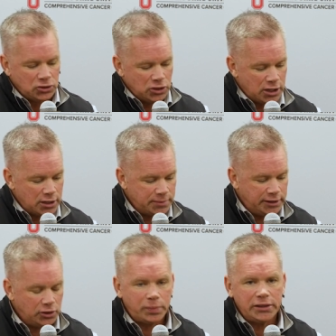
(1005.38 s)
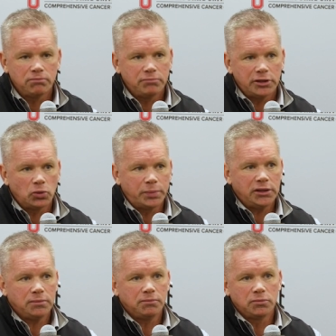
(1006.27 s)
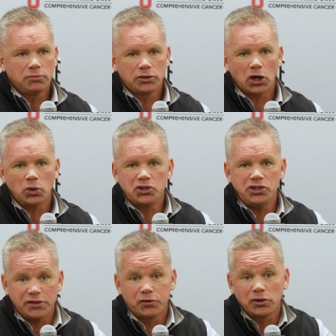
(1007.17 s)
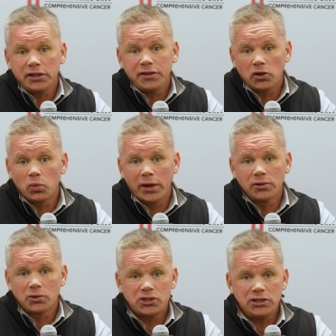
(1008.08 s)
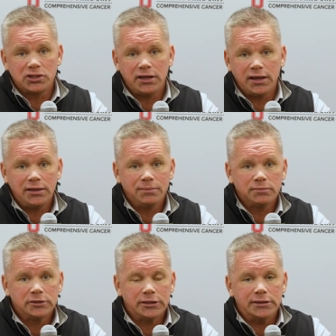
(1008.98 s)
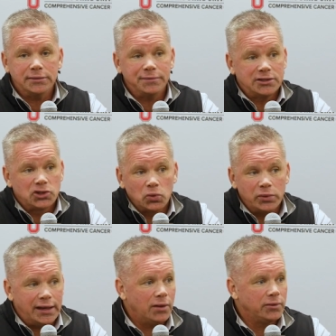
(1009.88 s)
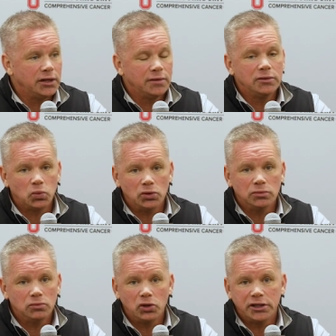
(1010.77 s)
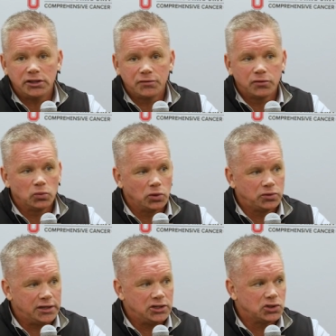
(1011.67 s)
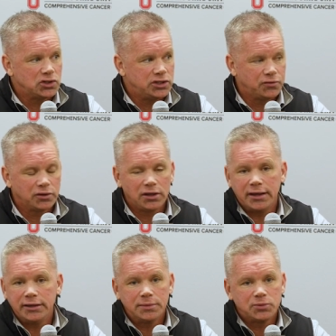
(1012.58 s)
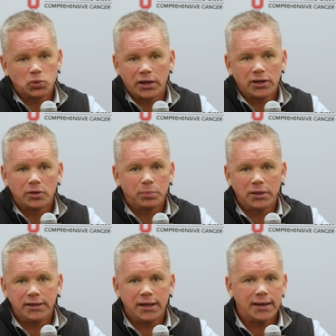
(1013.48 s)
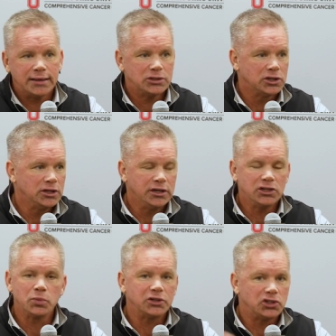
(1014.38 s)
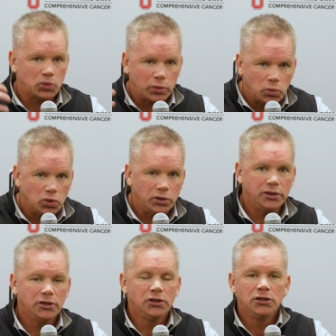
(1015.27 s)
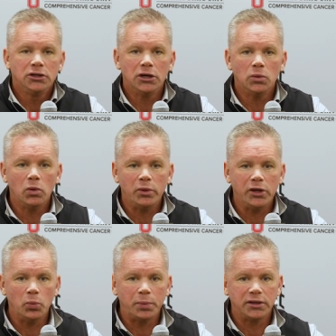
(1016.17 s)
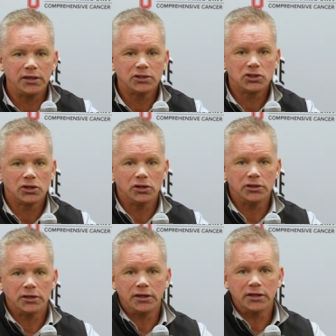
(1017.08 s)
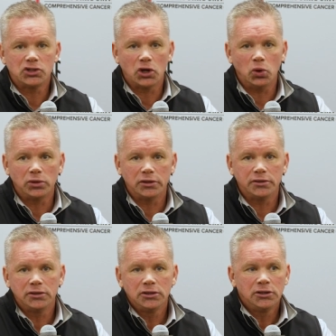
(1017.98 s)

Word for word: um, it'll be it'll be coached differently than a regular season game. Um, that's the reality of it. We'll look at different rotations, different lineups. We're not going to play guys as much as we would uh, when we open against against Oakland.